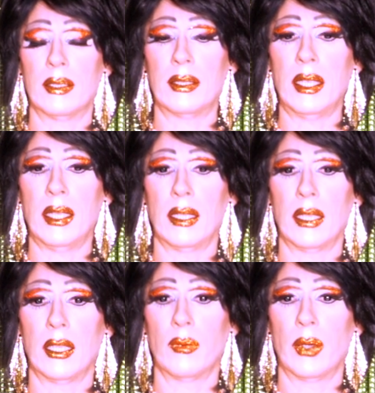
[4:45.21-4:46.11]

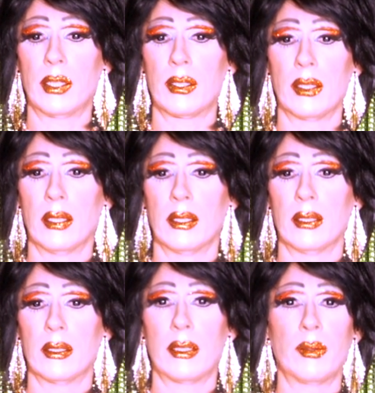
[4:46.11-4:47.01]
scene in which
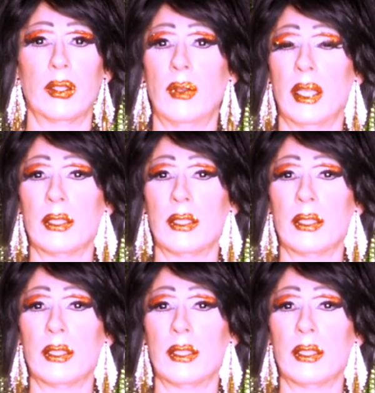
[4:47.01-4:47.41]
someone who